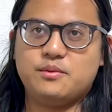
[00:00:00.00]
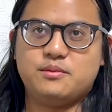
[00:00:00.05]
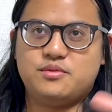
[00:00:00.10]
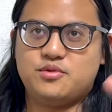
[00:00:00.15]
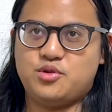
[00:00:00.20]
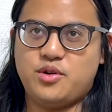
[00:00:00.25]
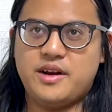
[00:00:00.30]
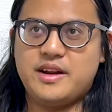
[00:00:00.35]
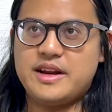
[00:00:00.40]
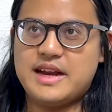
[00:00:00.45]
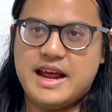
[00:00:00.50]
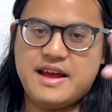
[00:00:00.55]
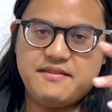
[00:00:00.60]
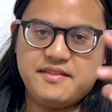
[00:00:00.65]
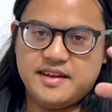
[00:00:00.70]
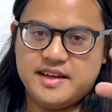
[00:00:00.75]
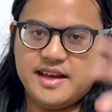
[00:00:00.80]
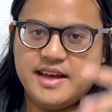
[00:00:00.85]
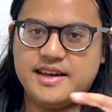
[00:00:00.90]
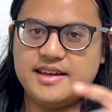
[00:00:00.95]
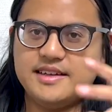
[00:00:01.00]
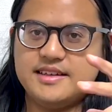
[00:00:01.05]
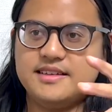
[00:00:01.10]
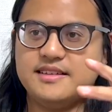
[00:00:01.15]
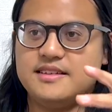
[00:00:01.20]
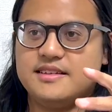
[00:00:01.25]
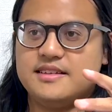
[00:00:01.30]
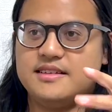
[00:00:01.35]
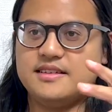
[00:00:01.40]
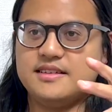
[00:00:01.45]
trying to navigate
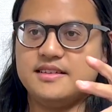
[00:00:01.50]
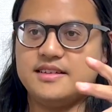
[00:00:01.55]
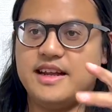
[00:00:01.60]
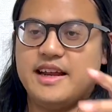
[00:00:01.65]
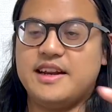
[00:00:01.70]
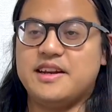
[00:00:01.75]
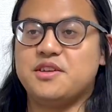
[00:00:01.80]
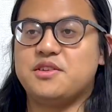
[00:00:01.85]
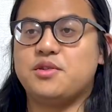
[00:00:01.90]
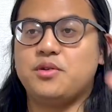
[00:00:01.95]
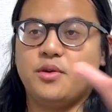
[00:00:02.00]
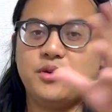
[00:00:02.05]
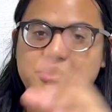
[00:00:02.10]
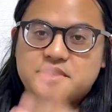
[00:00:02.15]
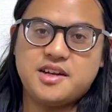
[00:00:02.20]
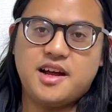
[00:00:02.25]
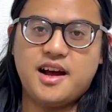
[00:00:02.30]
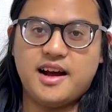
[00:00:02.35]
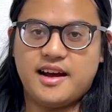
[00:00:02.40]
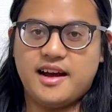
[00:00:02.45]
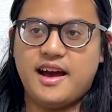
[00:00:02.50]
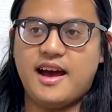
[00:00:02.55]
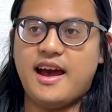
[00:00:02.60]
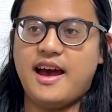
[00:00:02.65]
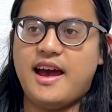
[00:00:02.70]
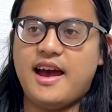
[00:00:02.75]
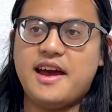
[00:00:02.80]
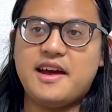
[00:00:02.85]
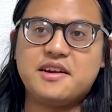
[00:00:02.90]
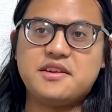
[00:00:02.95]
getting to Osaka
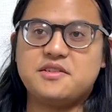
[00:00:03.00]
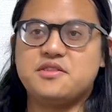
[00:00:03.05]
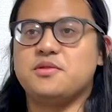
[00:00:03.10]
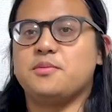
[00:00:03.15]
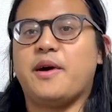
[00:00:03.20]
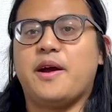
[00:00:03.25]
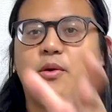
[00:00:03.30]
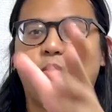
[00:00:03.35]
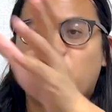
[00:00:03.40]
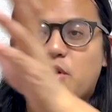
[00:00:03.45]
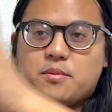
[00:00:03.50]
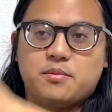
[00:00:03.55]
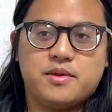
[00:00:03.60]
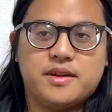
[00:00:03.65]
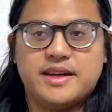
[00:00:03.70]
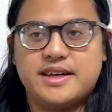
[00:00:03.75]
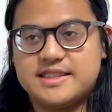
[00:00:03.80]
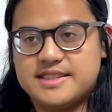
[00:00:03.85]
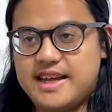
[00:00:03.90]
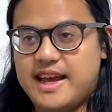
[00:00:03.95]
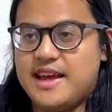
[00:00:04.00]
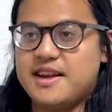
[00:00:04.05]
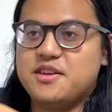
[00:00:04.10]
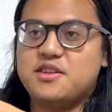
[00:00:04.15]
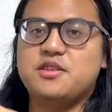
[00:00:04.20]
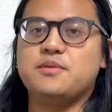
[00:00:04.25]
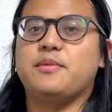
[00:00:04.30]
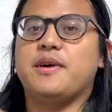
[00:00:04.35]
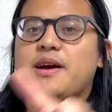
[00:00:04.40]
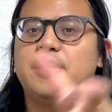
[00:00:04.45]
and to my workplace and
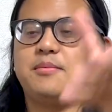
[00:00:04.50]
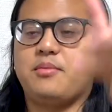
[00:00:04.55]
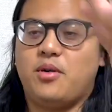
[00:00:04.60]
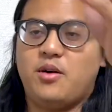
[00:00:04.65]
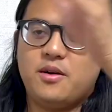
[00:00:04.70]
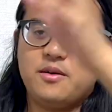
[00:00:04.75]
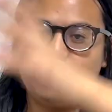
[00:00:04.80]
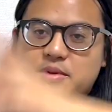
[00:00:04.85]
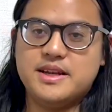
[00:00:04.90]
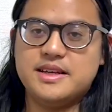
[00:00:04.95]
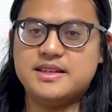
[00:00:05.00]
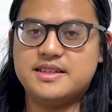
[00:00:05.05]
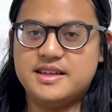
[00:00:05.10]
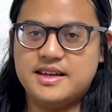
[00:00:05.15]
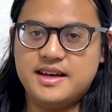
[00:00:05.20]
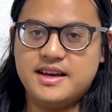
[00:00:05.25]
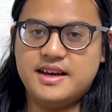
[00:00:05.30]
to my apartment.